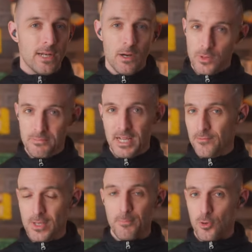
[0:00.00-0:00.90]
and I would
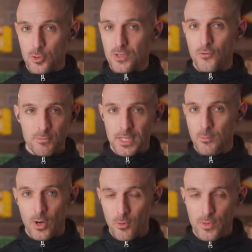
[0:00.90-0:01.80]
definitely purchase from
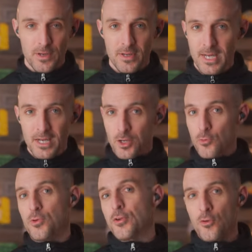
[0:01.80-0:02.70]
somewhere with a good
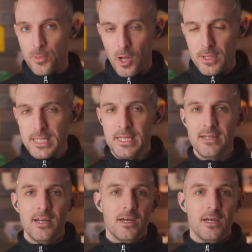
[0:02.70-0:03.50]
return policy.